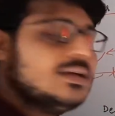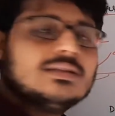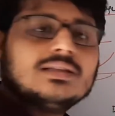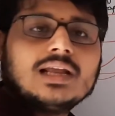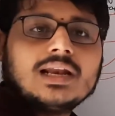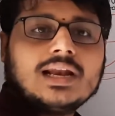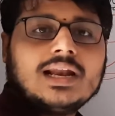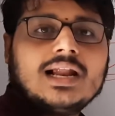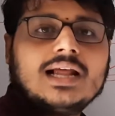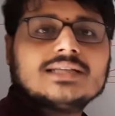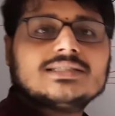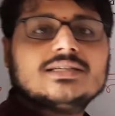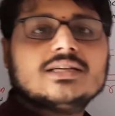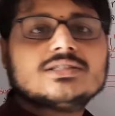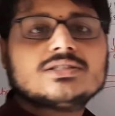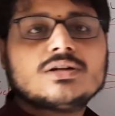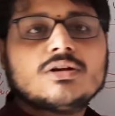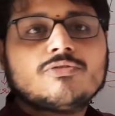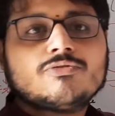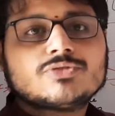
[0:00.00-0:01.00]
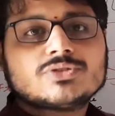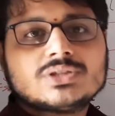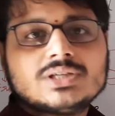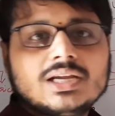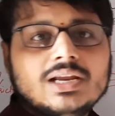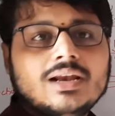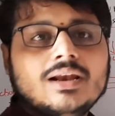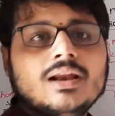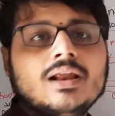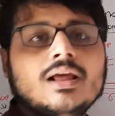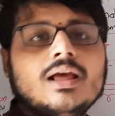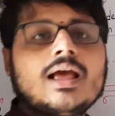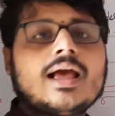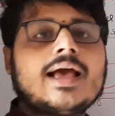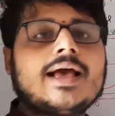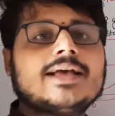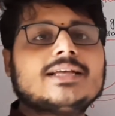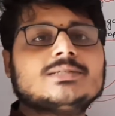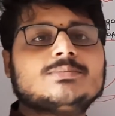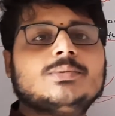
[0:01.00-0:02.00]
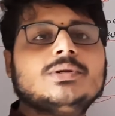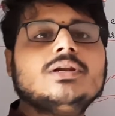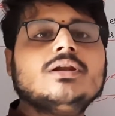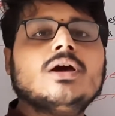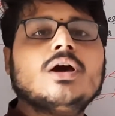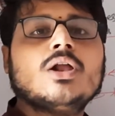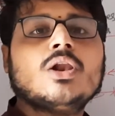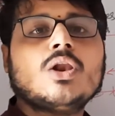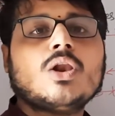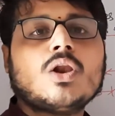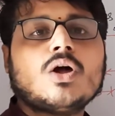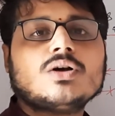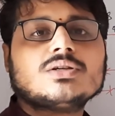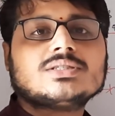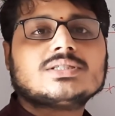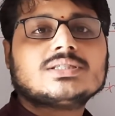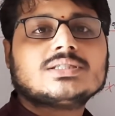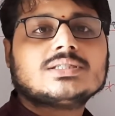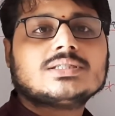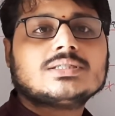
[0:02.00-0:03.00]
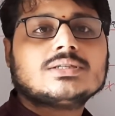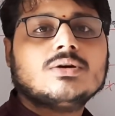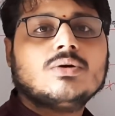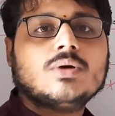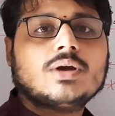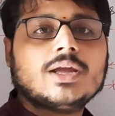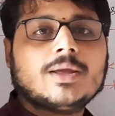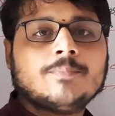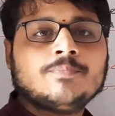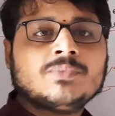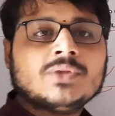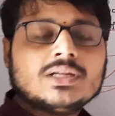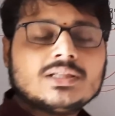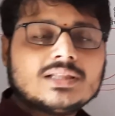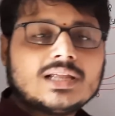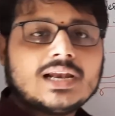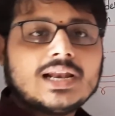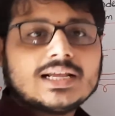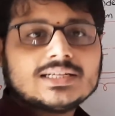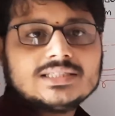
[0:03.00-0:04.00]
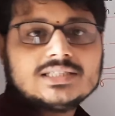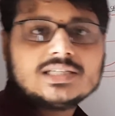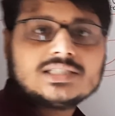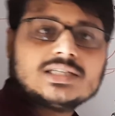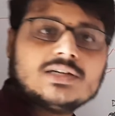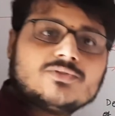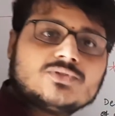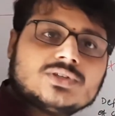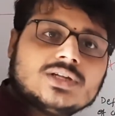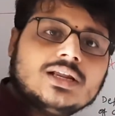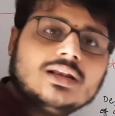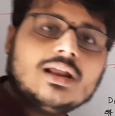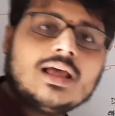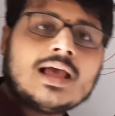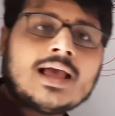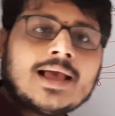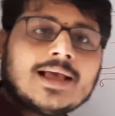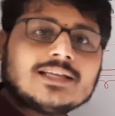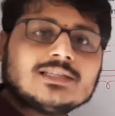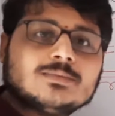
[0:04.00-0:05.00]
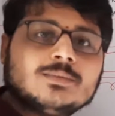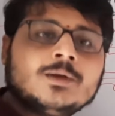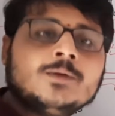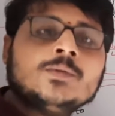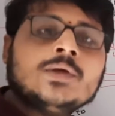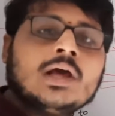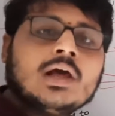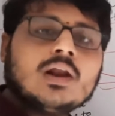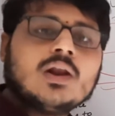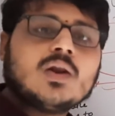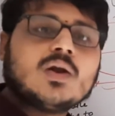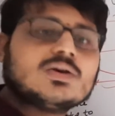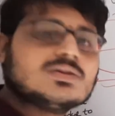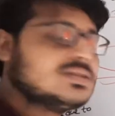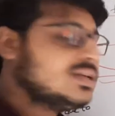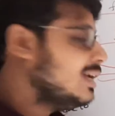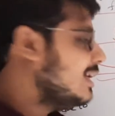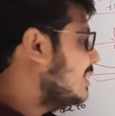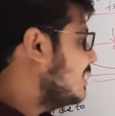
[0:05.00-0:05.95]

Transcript: The relaxation of steel has been lost. Okay, the relaxation of steel has been lost.